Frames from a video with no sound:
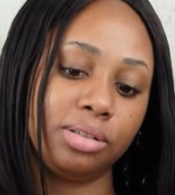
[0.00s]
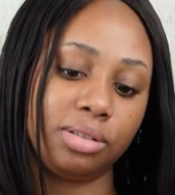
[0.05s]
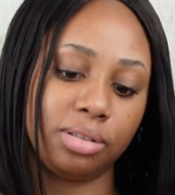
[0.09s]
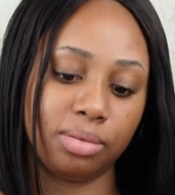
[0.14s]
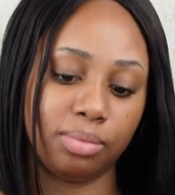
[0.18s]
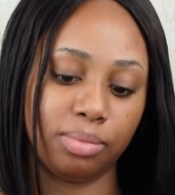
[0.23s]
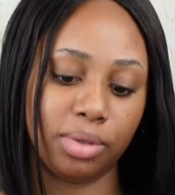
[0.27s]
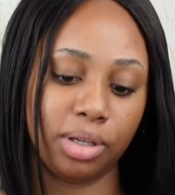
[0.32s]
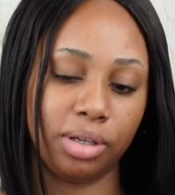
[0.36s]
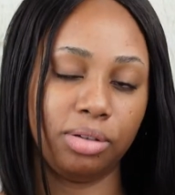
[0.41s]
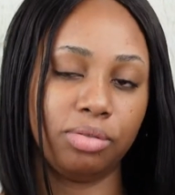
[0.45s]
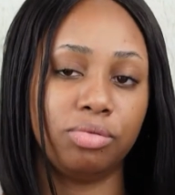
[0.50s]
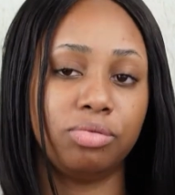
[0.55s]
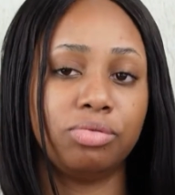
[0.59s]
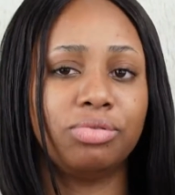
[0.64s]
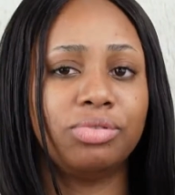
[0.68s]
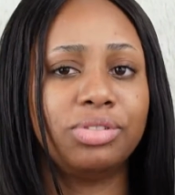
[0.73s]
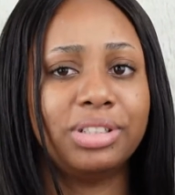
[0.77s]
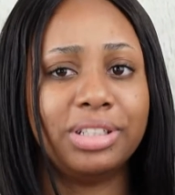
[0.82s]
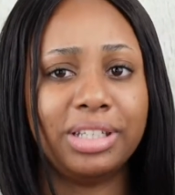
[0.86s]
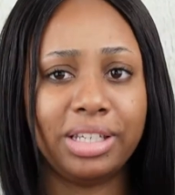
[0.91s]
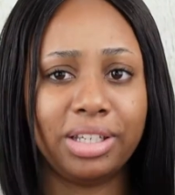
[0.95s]
some like
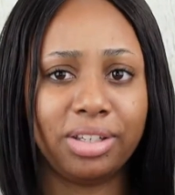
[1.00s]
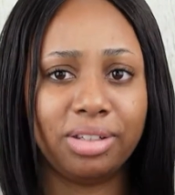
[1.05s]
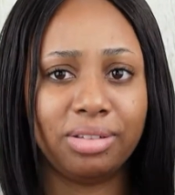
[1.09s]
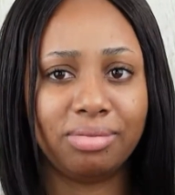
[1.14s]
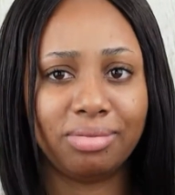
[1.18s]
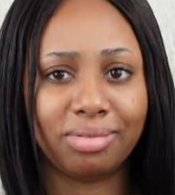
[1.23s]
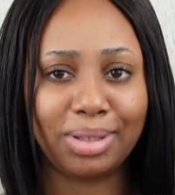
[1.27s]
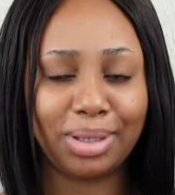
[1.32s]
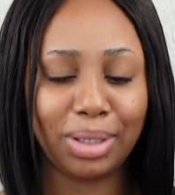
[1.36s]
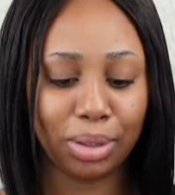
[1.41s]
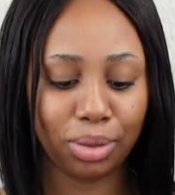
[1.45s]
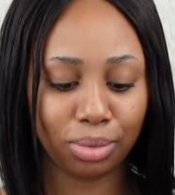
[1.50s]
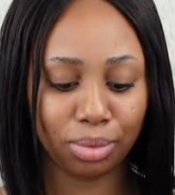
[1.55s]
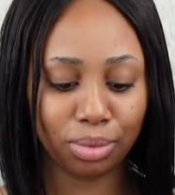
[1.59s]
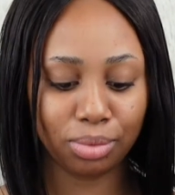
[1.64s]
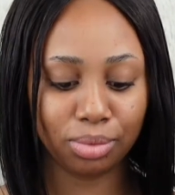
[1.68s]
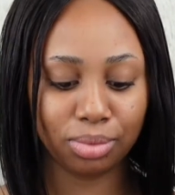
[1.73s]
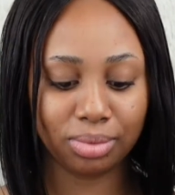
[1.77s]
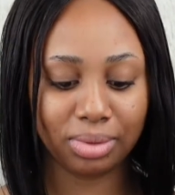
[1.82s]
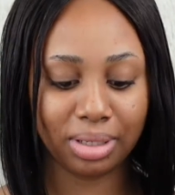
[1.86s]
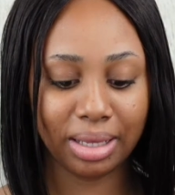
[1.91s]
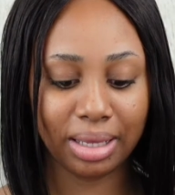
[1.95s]
really
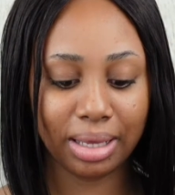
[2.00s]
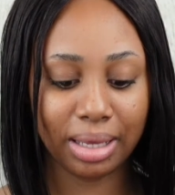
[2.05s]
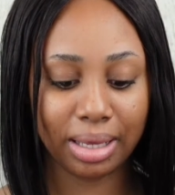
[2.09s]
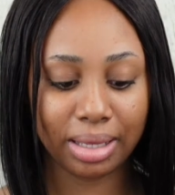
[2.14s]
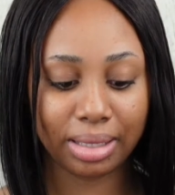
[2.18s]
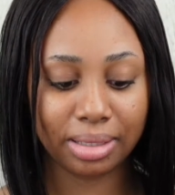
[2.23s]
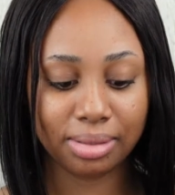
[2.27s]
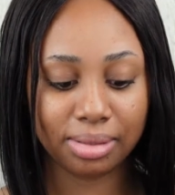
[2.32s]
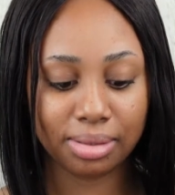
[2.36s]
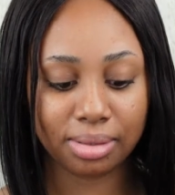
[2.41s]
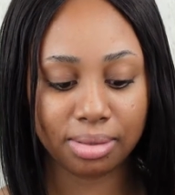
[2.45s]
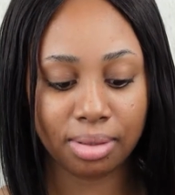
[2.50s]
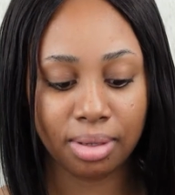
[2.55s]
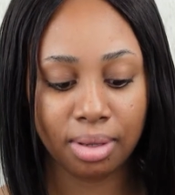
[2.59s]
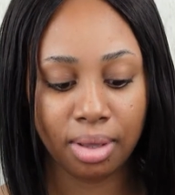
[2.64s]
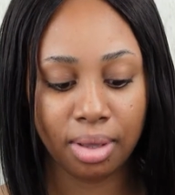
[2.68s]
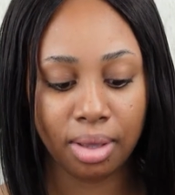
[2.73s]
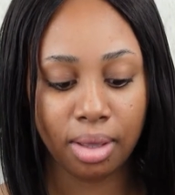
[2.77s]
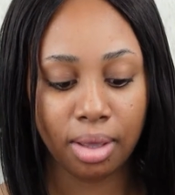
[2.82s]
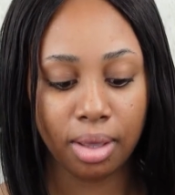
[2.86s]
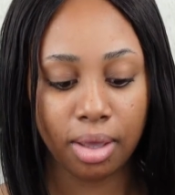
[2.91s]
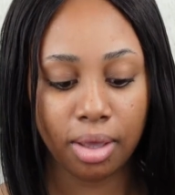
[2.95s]
cute and
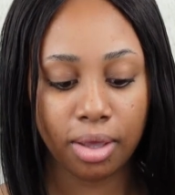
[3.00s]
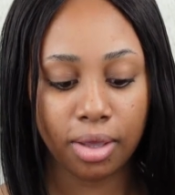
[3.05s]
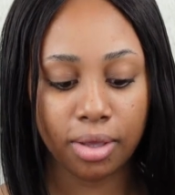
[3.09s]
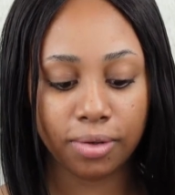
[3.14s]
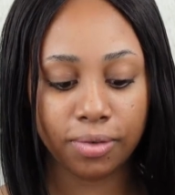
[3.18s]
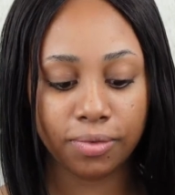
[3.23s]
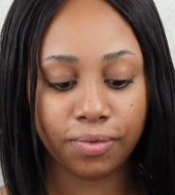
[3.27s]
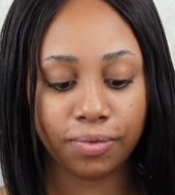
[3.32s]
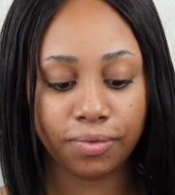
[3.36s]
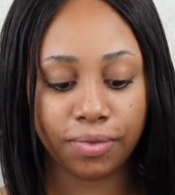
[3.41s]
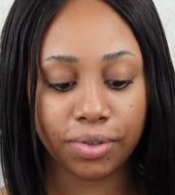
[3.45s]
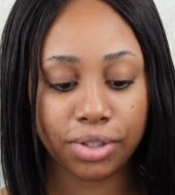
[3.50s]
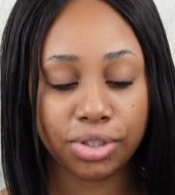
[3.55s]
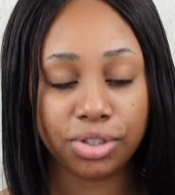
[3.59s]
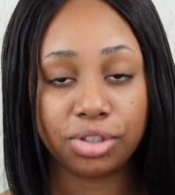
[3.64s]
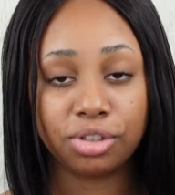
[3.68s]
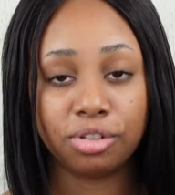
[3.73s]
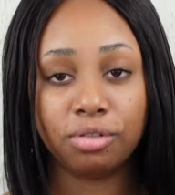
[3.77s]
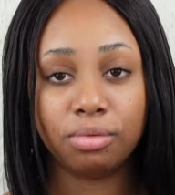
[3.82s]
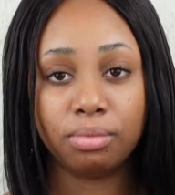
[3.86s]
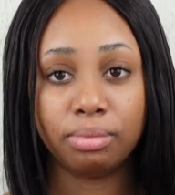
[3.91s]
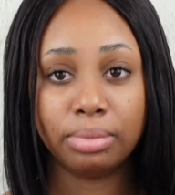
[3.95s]

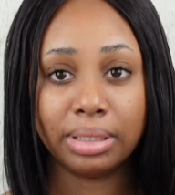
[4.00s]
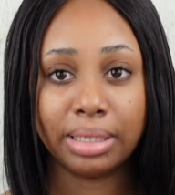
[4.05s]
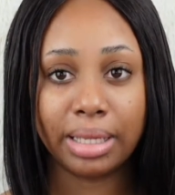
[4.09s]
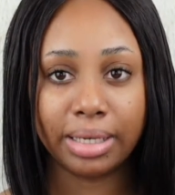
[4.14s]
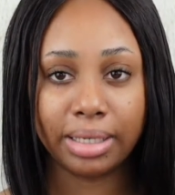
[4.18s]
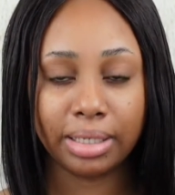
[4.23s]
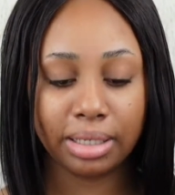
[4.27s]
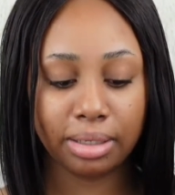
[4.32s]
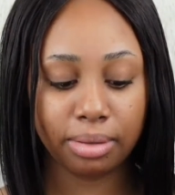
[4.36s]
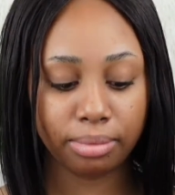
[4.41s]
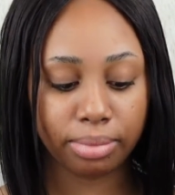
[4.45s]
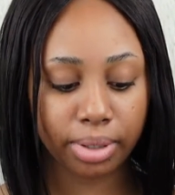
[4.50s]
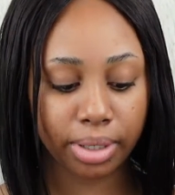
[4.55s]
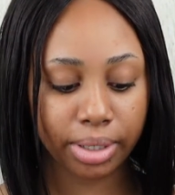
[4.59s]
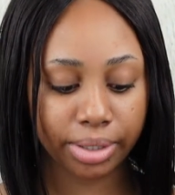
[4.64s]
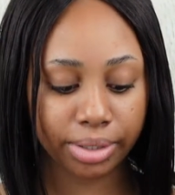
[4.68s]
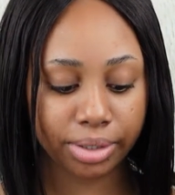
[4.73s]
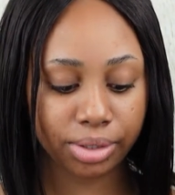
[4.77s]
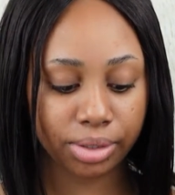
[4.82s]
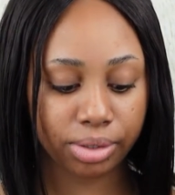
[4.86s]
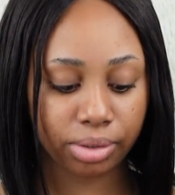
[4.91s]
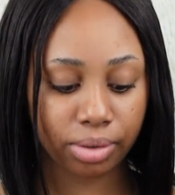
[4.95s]
efficient blending
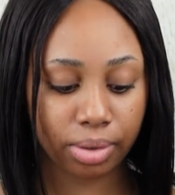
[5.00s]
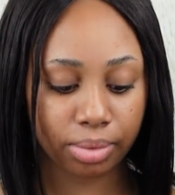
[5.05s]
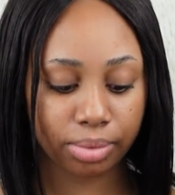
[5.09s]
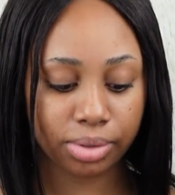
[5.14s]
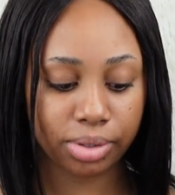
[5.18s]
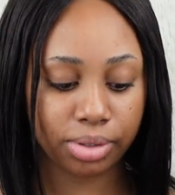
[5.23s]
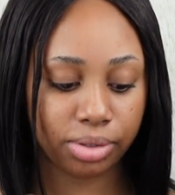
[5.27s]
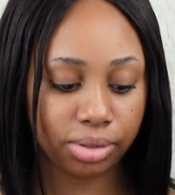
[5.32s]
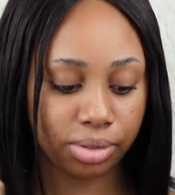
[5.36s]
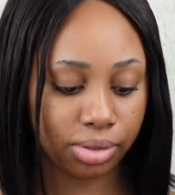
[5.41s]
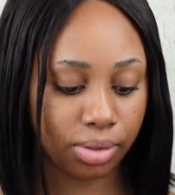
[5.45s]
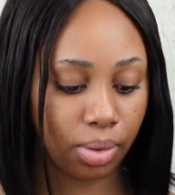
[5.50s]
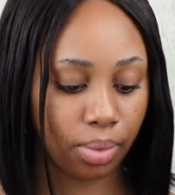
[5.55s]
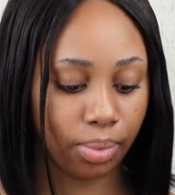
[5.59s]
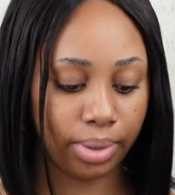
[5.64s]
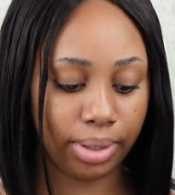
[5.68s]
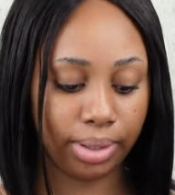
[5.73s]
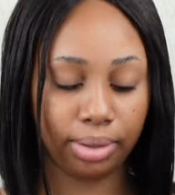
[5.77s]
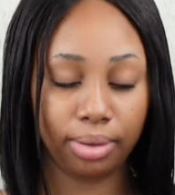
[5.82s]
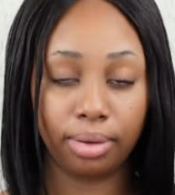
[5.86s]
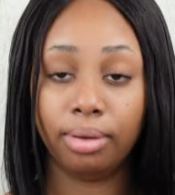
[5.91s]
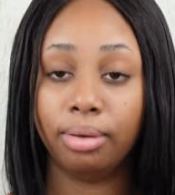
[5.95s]
brush, so I was just
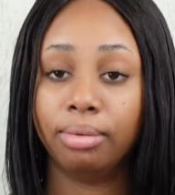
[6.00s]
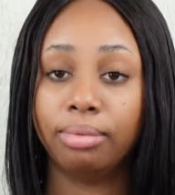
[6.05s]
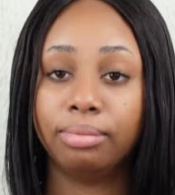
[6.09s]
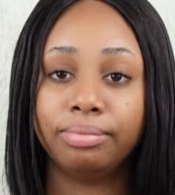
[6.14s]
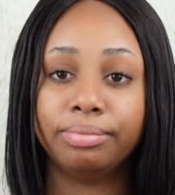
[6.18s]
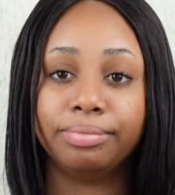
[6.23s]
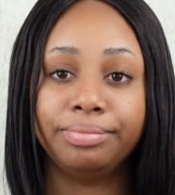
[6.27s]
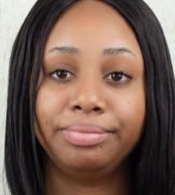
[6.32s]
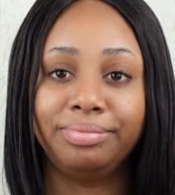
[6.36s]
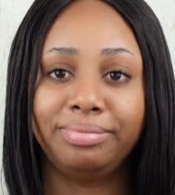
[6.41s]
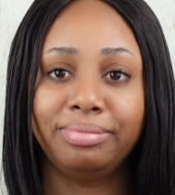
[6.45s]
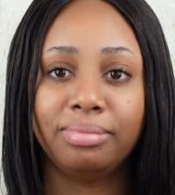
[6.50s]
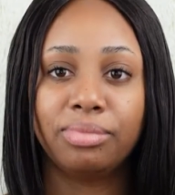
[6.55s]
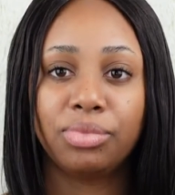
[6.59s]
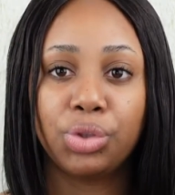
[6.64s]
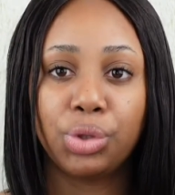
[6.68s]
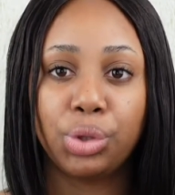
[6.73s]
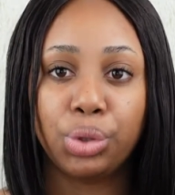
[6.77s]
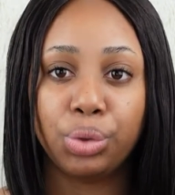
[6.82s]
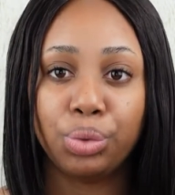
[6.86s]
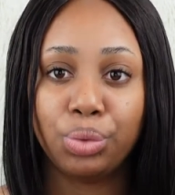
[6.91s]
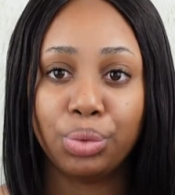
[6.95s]
going
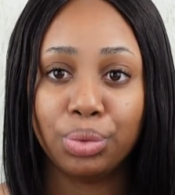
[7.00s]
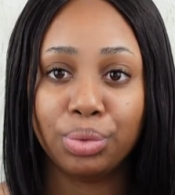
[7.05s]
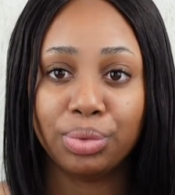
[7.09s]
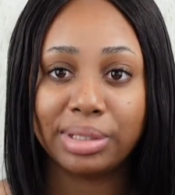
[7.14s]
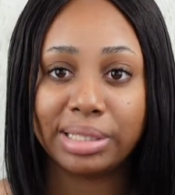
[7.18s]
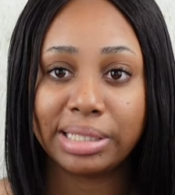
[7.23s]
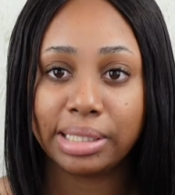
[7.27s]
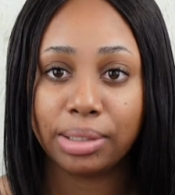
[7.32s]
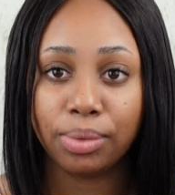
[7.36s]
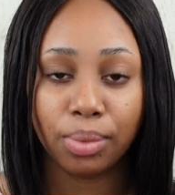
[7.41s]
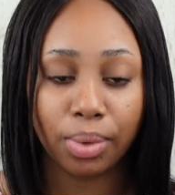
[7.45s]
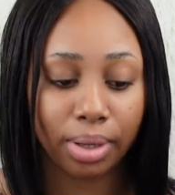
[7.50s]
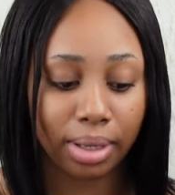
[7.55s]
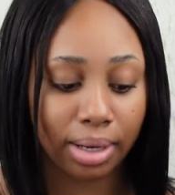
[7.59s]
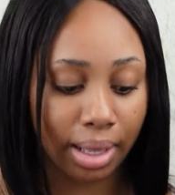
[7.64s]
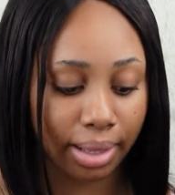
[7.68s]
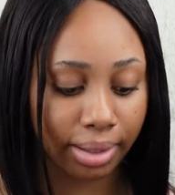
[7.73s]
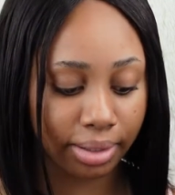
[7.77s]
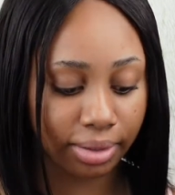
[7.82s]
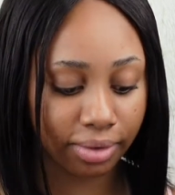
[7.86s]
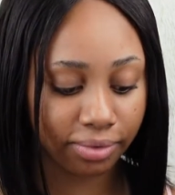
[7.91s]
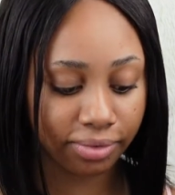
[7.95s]
to see what
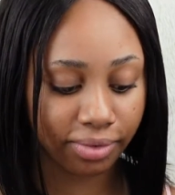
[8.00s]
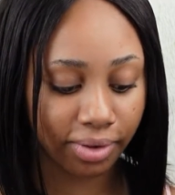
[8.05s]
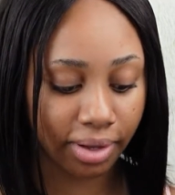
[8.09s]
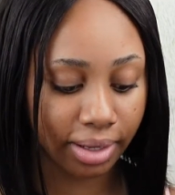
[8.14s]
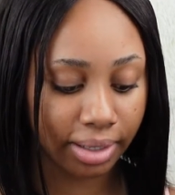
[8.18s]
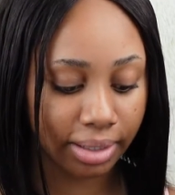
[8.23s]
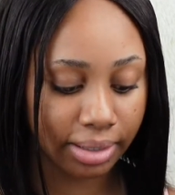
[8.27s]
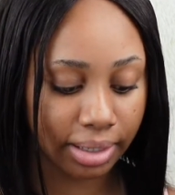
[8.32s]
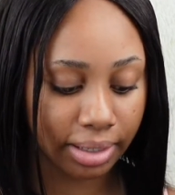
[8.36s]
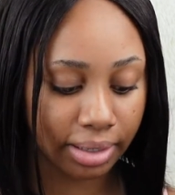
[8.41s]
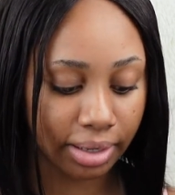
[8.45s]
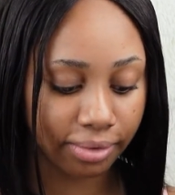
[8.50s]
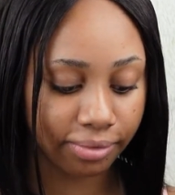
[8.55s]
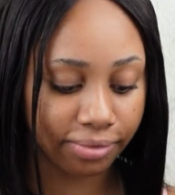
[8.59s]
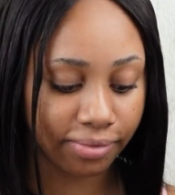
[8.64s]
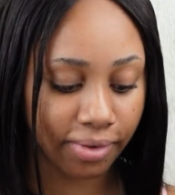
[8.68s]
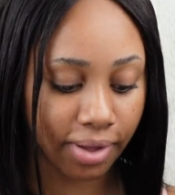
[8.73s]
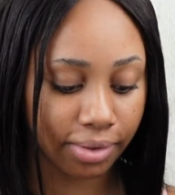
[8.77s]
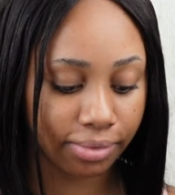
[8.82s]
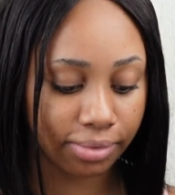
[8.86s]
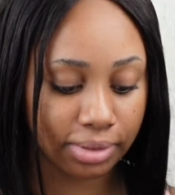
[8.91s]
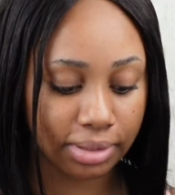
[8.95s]
I could find, and I
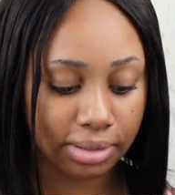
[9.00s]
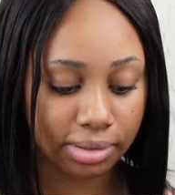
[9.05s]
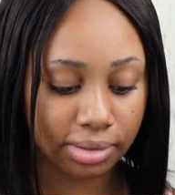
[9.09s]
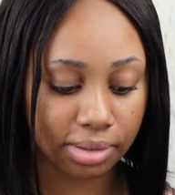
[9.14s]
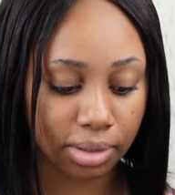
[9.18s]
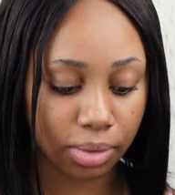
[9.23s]
found these.